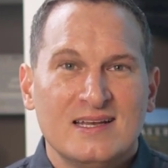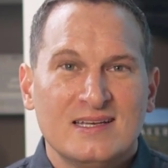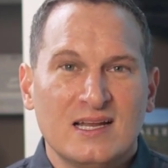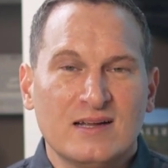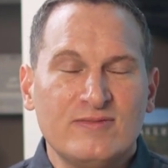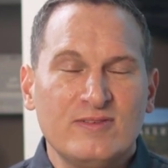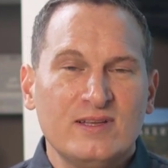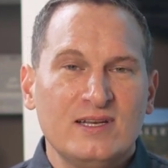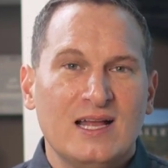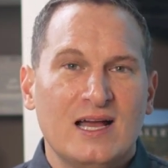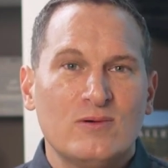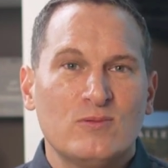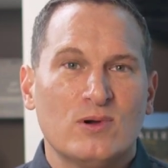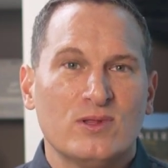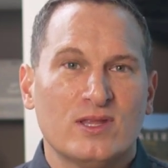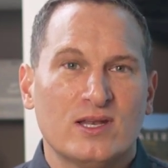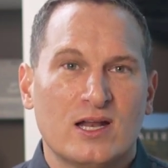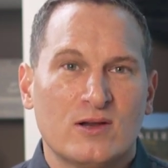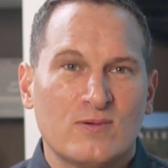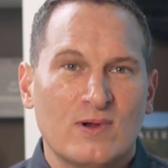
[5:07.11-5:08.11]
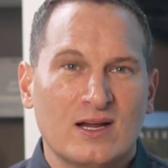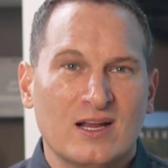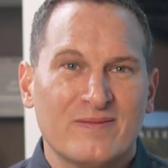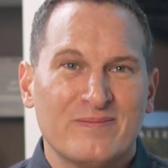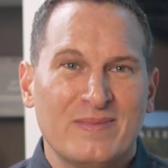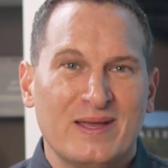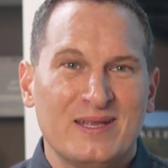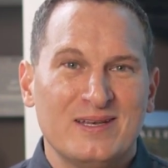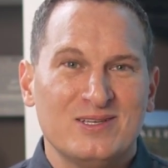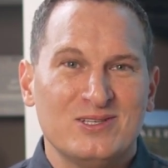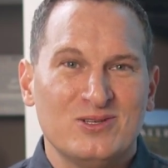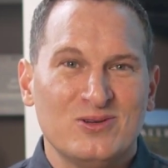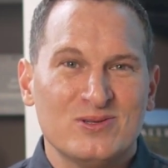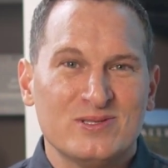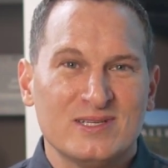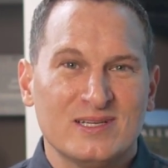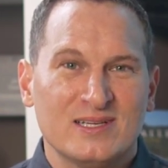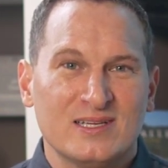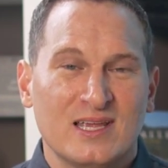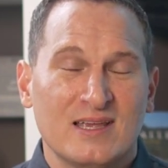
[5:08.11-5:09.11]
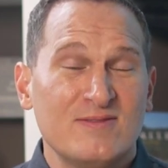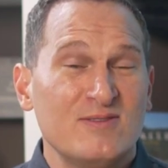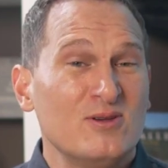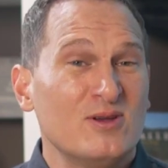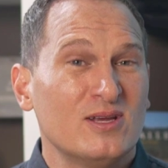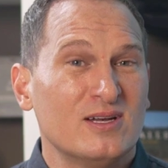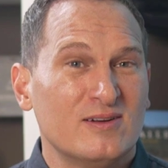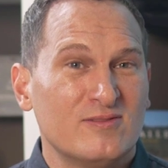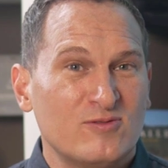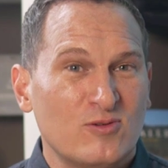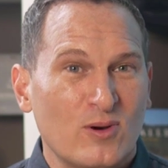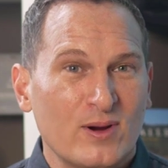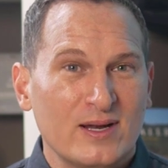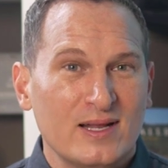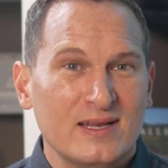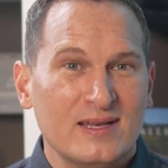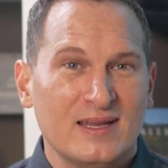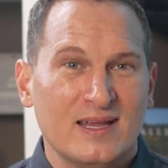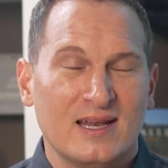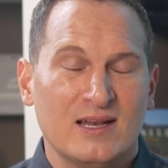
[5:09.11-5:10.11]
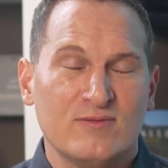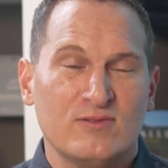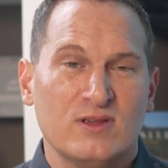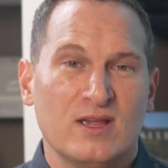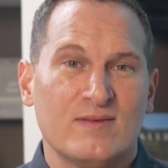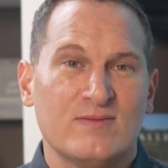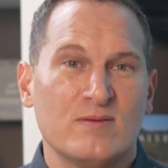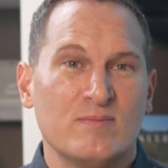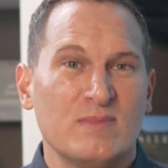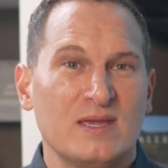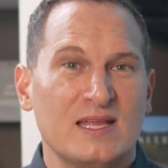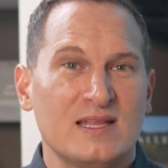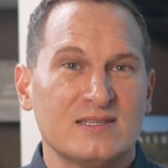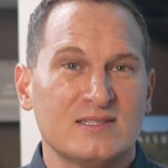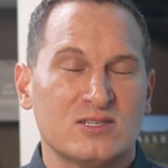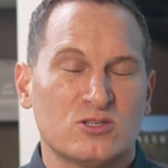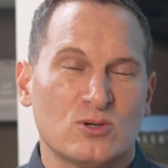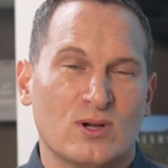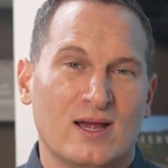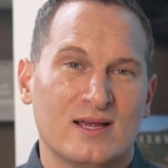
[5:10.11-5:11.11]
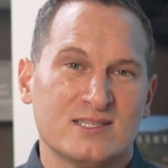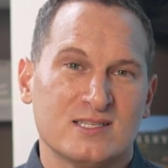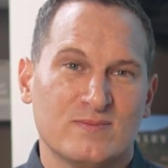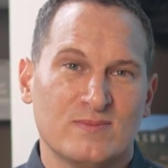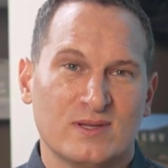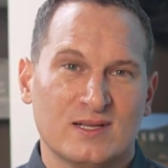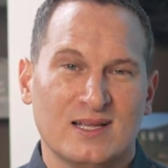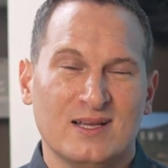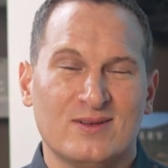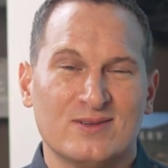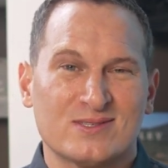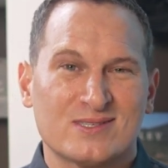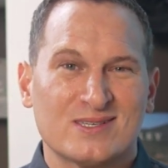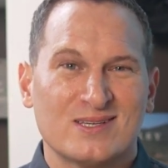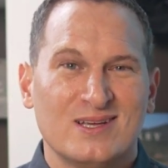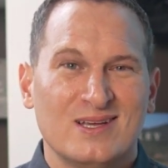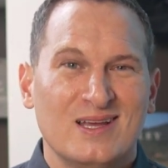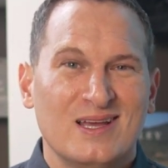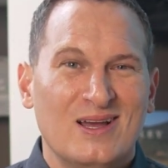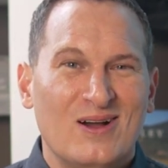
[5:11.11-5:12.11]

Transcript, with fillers: Definitely not one that I recommend using if you can avoid it and if you have the means to try something else.